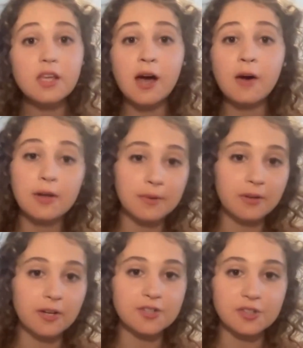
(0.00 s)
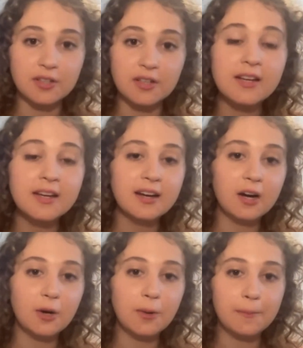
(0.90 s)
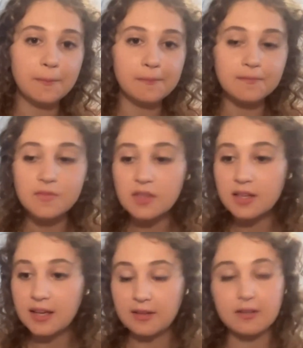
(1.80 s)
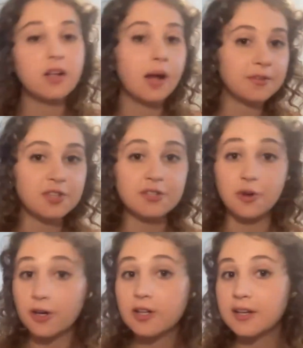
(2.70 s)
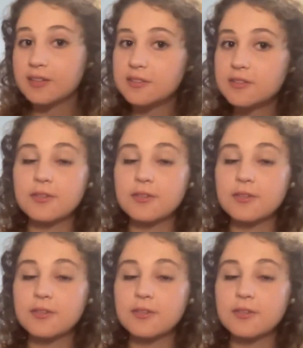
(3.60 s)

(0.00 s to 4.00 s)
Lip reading: how immigration and climate change are connected,